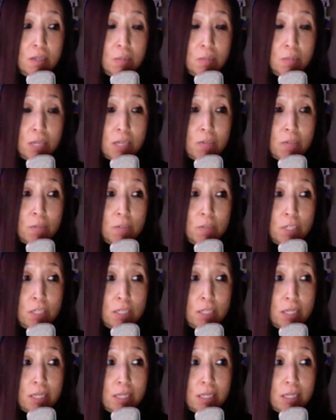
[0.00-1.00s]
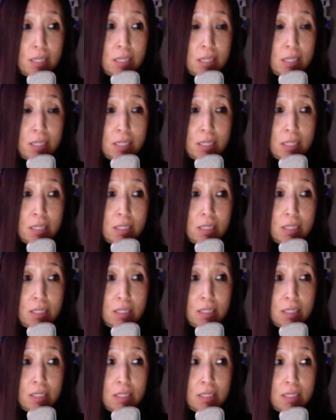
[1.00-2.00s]
but I feel like
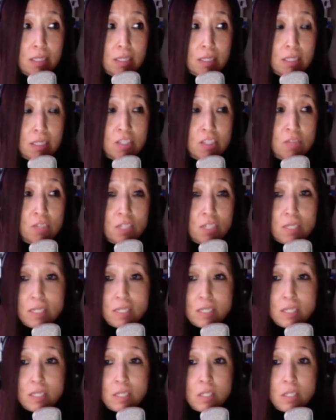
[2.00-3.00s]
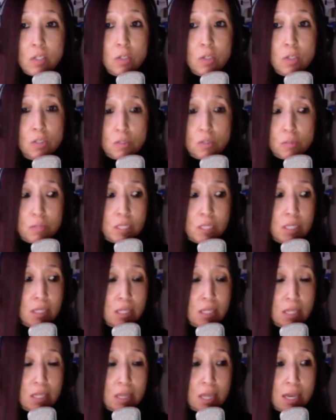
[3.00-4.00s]
it's very clear to me
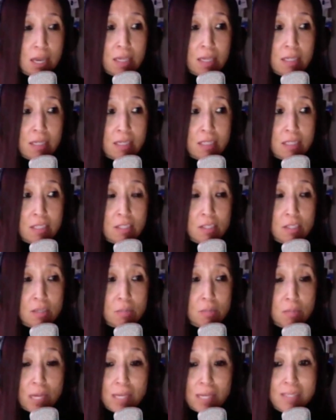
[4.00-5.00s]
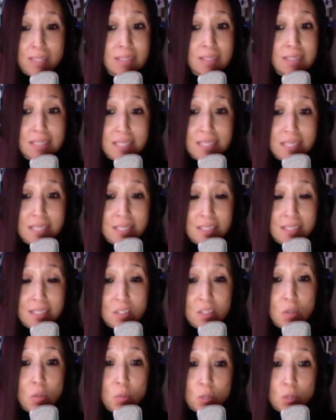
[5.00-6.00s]
that is my intent
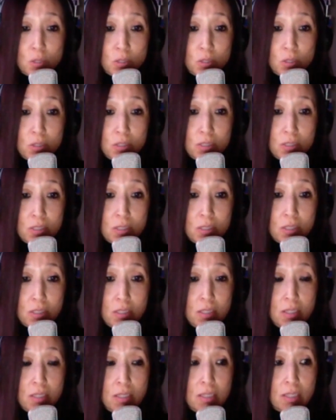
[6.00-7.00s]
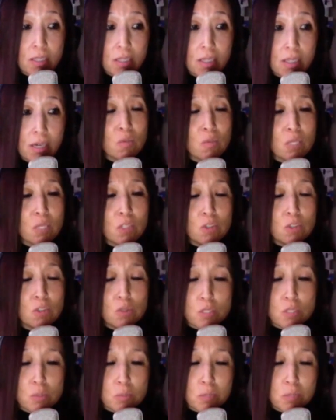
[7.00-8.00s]
in the world. When you
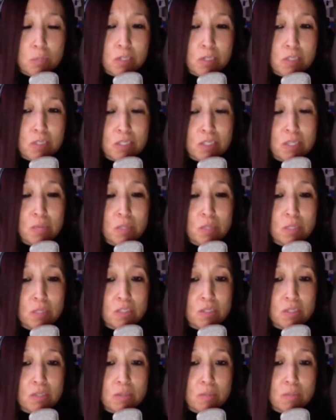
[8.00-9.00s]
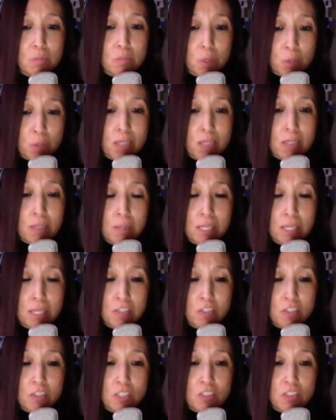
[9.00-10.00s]
spark someone's poetic
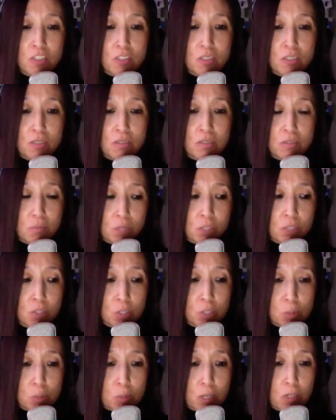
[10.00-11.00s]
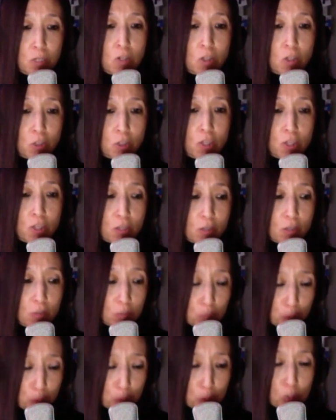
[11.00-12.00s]
imagination, when you spark the
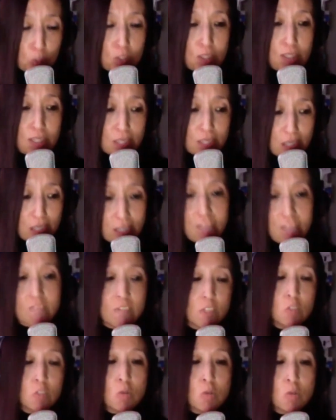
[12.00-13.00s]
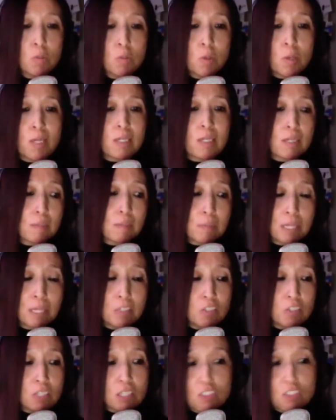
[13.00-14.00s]
person's individual poetic
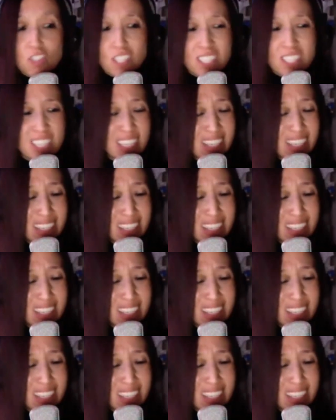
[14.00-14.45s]
imagination,